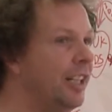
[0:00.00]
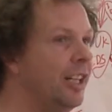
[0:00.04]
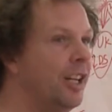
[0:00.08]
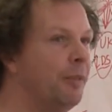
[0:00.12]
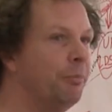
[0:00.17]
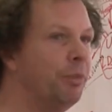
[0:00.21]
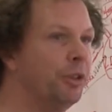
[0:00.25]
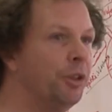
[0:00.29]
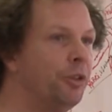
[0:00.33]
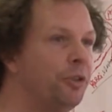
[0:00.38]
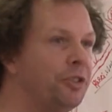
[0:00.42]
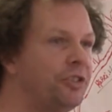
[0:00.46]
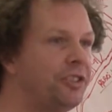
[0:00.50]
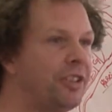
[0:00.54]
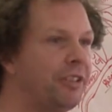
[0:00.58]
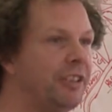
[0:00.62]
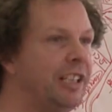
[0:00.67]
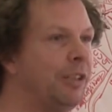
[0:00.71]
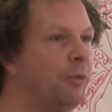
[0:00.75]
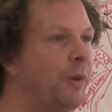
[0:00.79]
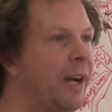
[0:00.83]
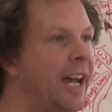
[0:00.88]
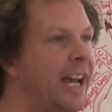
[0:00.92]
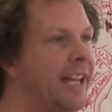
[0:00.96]
But also the
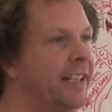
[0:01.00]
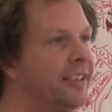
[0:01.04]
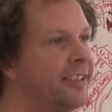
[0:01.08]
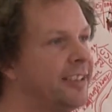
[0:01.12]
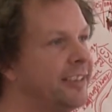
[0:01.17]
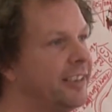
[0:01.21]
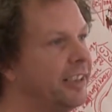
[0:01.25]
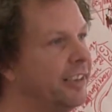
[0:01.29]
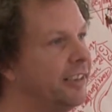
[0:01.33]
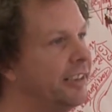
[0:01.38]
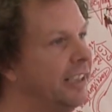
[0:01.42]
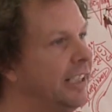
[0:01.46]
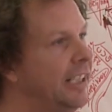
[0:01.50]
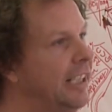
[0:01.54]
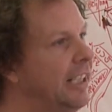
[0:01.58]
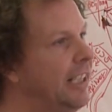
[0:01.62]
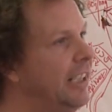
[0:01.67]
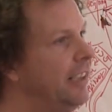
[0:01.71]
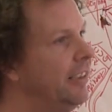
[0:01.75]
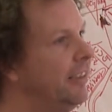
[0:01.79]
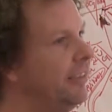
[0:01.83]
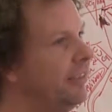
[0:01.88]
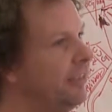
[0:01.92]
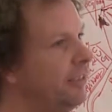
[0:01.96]
awareness that
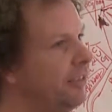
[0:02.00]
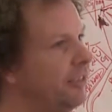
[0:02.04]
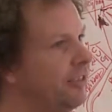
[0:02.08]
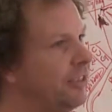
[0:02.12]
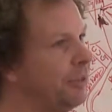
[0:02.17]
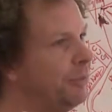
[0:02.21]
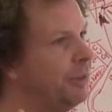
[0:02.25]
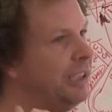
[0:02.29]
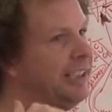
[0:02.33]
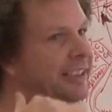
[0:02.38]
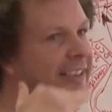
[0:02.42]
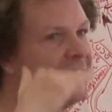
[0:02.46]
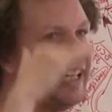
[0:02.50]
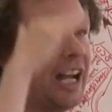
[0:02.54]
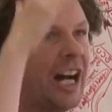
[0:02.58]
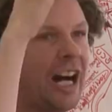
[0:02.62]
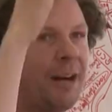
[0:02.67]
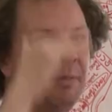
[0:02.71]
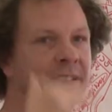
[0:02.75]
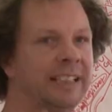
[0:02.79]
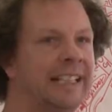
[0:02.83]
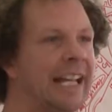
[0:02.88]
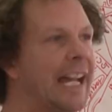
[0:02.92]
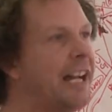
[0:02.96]
some of these
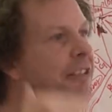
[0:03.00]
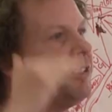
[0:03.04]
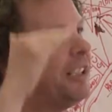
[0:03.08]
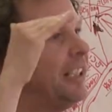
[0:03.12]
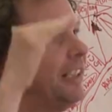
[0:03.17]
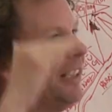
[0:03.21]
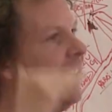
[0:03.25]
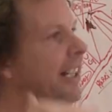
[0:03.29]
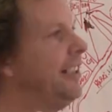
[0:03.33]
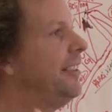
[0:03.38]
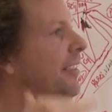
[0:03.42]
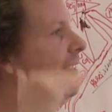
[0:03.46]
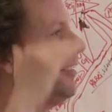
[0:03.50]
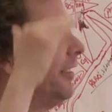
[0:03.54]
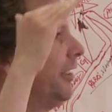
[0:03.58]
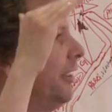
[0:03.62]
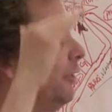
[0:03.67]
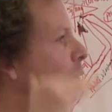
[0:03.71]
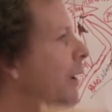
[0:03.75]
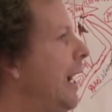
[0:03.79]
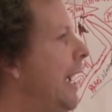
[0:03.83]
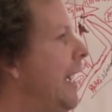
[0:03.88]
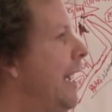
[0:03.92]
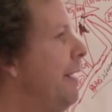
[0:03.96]
carbon calculators on the
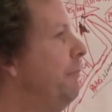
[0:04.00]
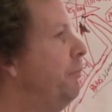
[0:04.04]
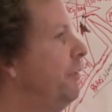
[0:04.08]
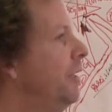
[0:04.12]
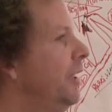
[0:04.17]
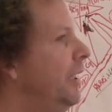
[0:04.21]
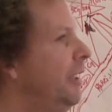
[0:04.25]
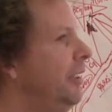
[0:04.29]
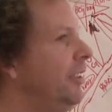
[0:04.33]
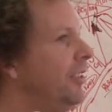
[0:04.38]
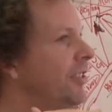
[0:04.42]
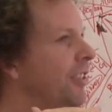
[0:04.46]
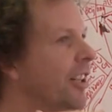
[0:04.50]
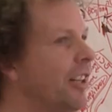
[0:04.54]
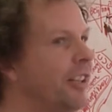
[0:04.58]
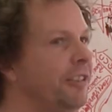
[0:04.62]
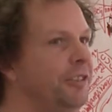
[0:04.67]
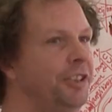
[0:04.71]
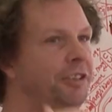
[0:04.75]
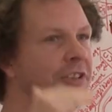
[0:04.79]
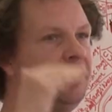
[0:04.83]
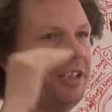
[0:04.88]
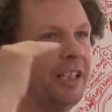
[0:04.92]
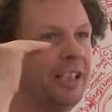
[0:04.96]
web, so
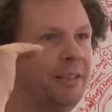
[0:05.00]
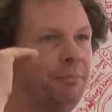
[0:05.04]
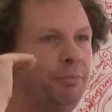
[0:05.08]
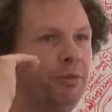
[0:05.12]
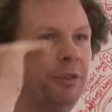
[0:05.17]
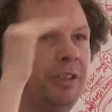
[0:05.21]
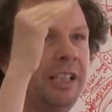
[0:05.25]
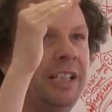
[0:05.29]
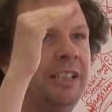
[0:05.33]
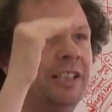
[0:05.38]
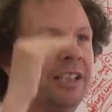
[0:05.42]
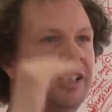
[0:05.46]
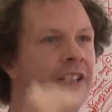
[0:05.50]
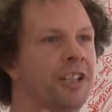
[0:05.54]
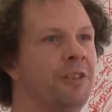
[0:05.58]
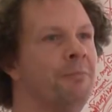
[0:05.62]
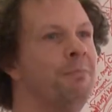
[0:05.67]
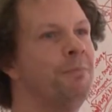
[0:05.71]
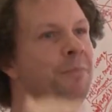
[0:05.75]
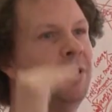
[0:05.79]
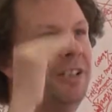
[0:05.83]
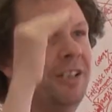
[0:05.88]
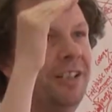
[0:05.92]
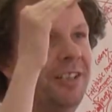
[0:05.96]
you kind of put in the
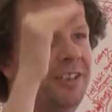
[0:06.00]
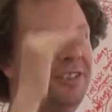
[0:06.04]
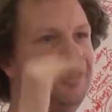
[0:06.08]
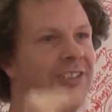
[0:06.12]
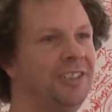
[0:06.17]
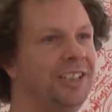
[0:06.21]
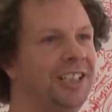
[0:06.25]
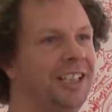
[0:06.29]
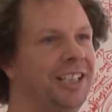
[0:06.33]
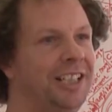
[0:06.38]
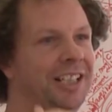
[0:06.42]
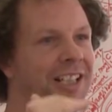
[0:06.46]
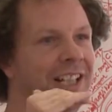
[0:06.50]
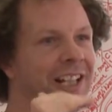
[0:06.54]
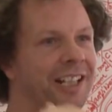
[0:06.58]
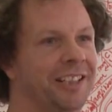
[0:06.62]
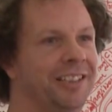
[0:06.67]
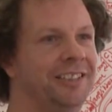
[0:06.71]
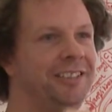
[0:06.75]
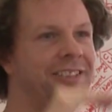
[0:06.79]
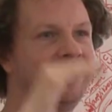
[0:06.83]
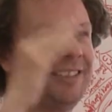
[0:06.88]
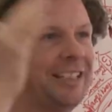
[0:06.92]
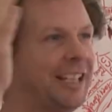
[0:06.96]
numbers and
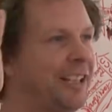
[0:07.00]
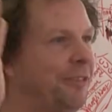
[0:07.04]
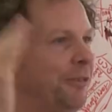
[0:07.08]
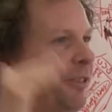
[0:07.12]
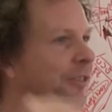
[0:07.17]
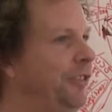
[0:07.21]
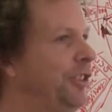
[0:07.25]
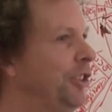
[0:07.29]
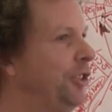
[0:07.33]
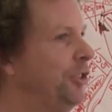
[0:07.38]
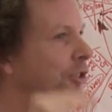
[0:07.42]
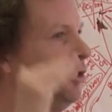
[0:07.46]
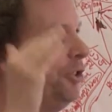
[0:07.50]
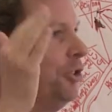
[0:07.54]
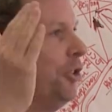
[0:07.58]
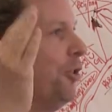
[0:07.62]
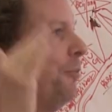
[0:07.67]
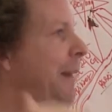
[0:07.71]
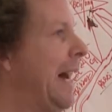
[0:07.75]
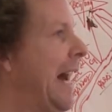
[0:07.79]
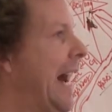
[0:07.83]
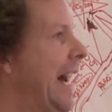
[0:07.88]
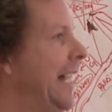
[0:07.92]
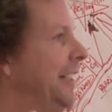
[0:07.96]
you tell whether you're good or
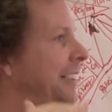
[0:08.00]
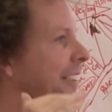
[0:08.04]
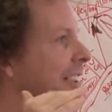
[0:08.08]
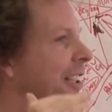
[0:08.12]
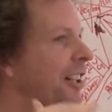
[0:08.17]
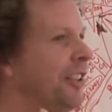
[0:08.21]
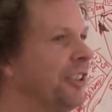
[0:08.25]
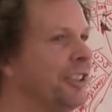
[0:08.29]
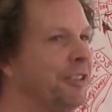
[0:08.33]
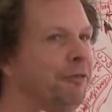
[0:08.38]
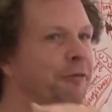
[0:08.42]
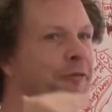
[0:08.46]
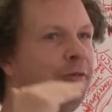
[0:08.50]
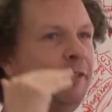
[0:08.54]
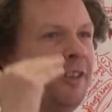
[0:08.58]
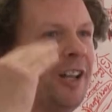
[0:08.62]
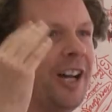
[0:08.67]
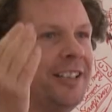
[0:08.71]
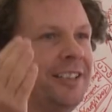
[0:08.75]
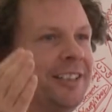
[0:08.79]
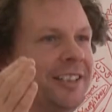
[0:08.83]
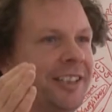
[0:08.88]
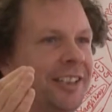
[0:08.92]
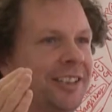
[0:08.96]
bad. I'm going to fly
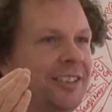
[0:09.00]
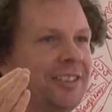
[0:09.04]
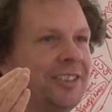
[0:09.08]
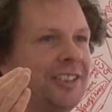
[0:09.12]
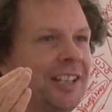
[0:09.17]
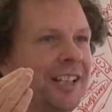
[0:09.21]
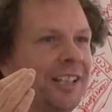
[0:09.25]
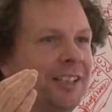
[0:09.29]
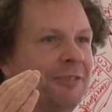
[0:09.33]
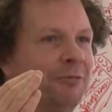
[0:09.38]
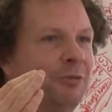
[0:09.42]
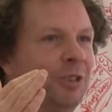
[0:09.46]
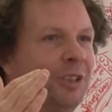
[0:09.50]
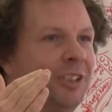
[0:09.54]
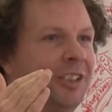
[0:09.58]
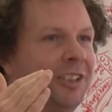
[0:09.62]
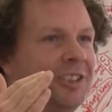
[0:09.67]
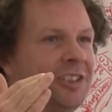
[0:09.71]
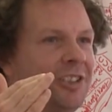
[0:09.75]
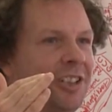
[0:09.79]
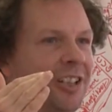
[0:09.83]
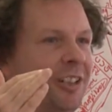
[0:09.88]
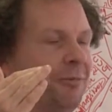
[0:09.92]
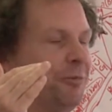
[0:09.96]
to this kind of
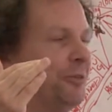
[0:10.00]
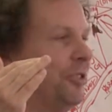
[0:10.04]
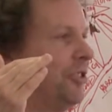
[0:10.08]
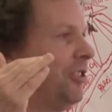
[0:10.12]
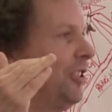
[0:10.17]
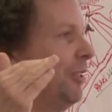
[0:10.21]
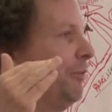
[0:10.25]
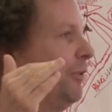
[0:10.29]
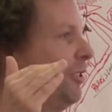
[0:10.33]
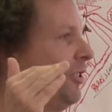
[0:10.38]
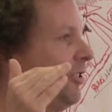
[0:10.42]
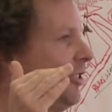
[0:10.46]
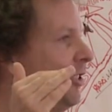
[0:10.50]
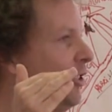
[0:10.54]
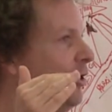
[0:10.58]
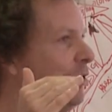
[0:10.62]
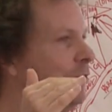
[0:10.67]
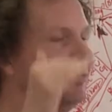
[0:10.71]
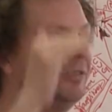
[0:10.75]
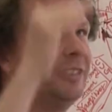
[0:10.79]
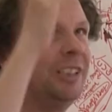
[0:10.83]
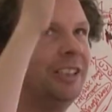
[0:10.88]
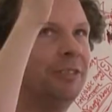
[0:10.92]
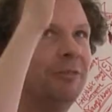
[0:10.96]
workshop or summer
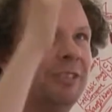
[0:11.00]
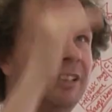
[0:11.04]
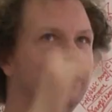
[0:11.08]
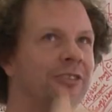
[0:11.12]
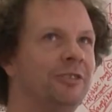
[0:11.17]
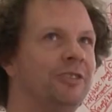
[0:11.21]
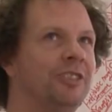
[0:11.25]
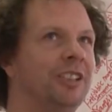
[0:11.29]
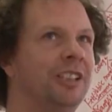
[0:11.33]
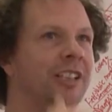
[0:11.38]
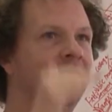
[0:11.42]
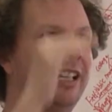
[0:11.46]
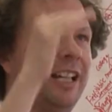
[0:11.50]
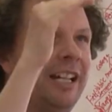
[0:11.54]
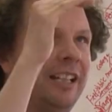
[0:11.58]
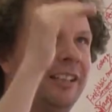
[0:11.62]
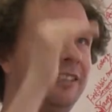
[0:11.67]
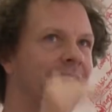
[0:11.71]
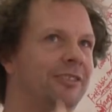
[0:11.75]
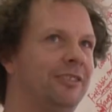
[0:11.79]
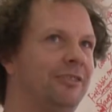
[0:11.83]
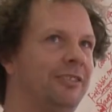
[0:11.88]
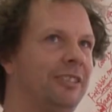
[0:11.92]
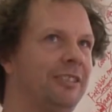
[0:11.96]
school. How
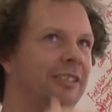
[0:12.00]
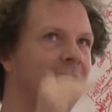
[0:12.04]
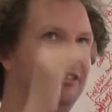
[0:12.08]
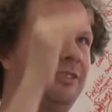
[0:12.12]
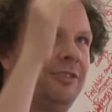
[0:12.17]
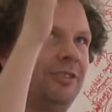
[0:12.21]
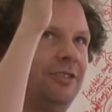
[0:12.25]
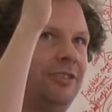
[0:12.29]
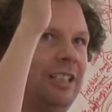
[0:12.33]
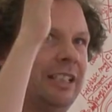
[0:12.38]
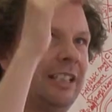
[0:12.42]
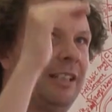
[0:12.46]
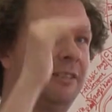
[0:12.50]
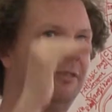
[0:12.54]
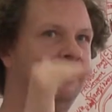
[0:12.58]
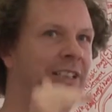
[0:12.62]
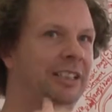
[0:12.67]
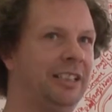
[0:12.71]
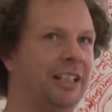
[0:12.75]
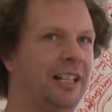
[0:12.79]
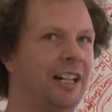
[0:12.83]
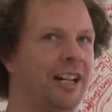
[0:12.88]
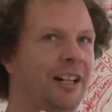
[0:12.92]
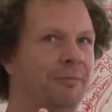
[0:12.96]
many
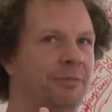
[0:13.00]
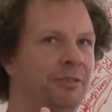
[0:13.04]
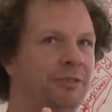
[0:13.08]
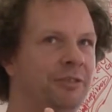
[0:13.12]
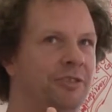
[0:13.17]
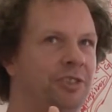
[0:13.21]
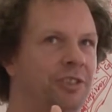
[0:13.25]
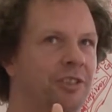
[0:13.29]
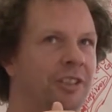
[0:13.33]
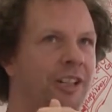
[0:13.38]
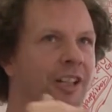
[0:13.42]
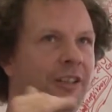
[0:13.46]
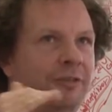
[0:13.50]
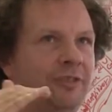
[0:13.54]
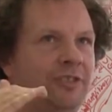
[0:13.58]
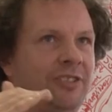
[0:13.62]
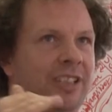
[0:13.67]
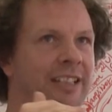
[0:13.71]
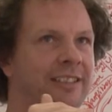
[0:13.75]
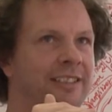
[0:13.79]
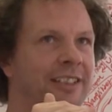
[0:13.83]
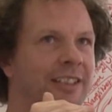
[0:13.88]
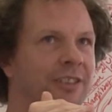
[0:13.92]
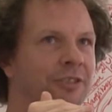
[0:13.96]
carbon, should I
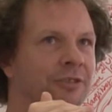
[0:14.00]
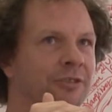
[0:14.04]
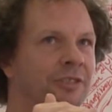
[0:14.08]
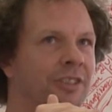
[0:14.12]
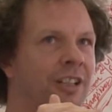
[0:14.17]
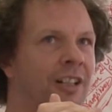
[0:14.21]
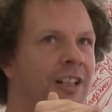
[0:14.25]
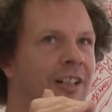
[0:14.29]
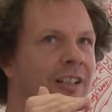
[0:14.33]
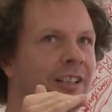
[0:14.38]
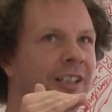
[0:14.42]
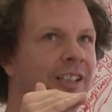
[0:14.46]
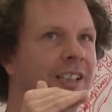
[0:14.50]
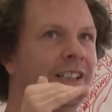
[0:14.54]
offset it or not?